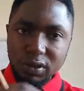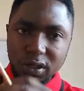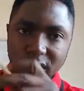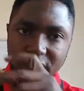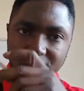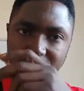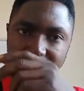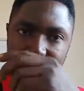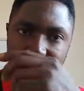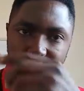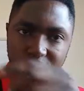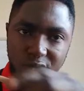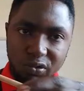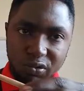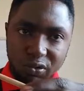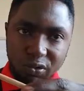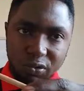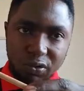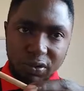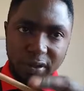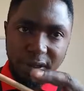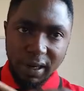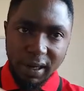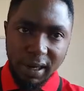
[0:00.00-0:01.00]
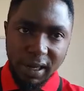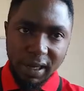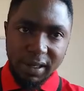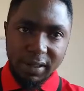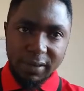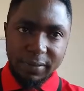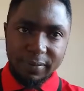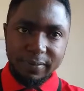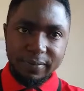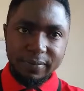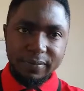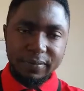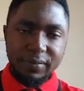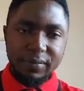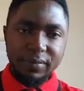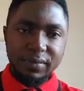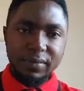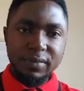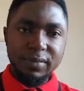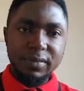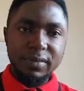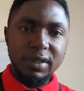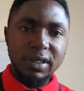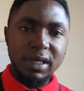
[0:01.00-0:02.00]
and then draw the line.
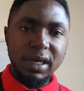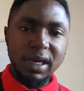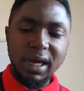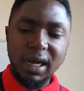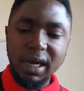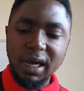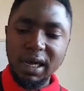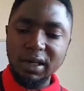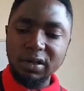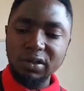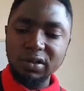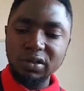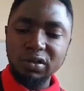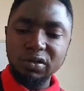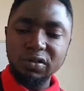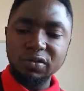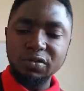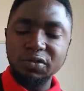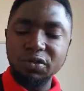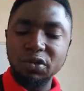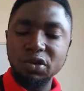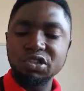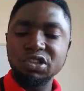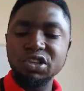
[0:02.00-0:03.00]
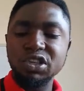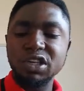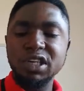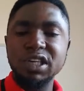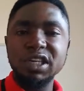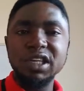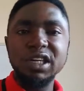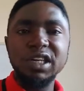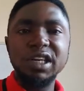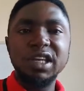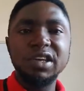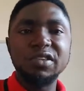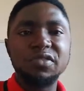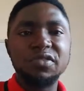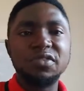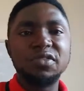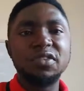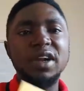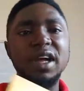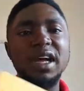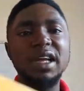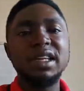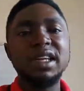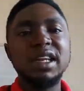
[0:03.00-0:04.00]
And for checking the
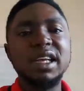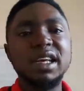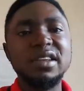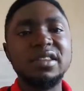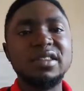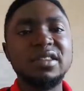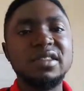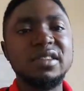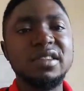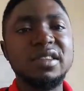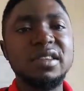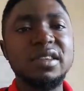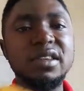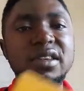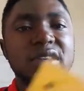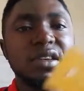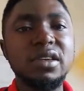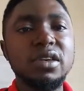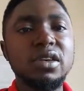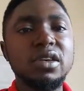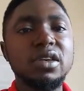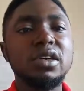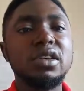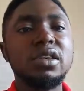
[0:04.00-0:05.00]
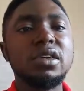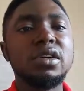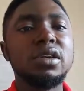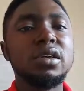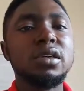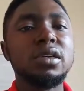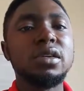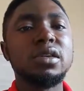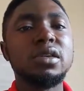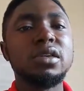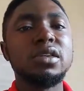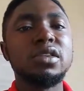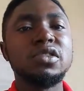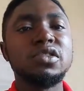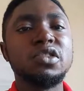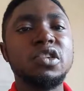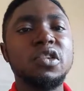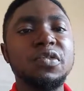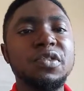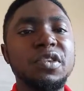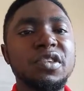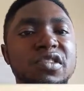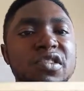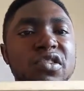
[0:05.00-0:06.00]
flatness
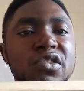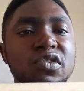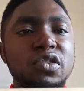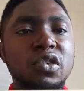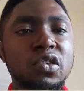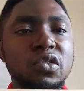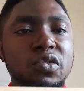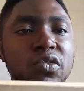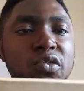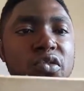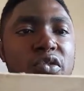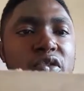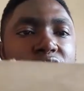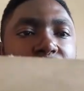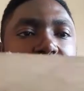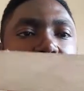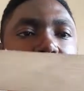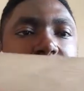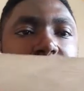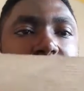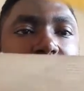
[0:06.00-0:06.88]
surfaces of wood,